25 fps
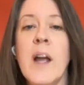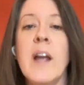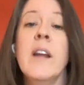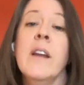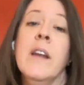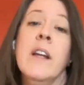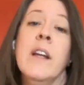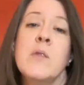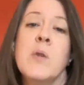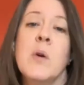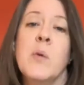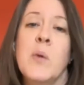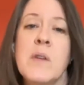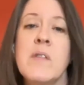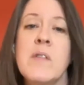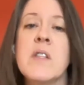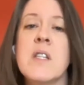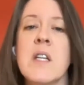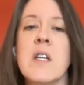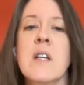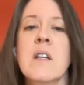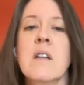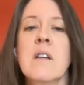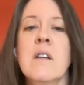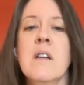And that's what we've
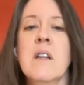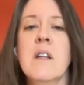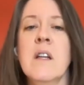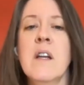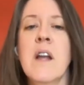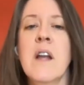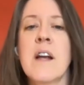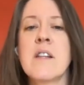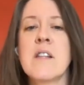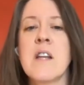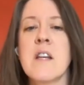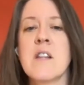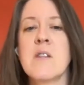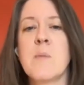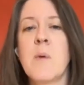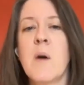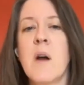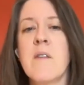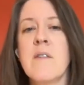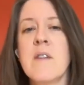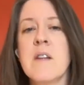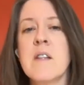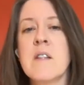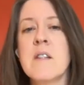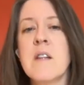seen in excess
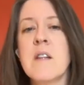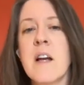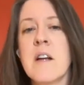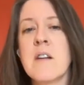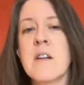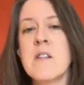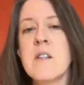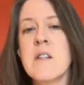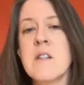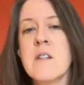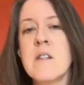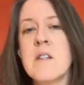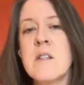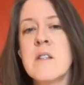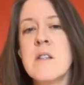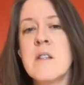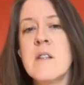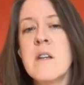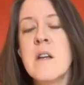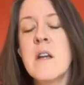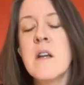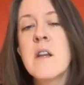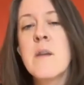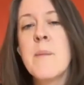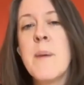profits taxes
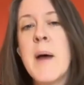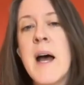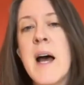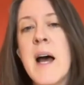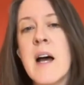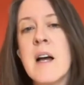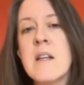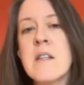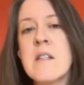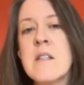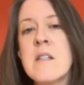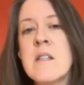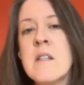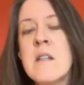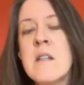in the past.